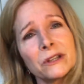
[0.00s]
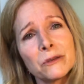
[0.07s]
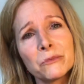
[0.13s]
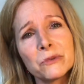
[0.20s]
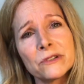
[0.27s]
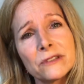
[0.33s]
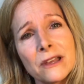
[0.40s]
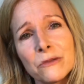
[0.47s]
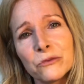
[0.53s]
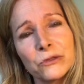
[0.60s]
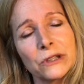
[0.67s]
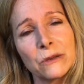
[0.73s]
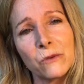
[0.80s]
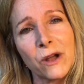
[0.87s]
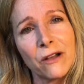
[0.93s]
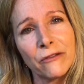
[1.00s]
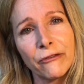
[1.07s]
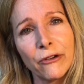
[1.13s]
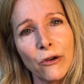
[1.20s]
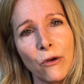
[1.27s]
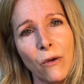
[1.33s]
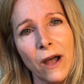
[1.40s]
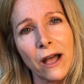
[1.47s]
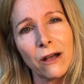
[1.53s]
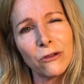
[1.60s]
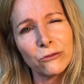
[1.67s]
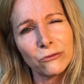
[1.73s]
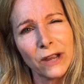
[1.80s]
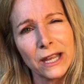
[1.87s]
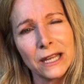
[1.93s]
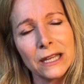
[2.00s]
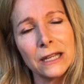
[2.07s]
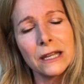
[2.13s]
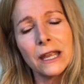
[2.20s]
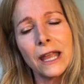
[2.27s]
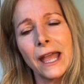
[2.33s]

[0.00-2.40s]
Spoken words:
can present really well for a while, right?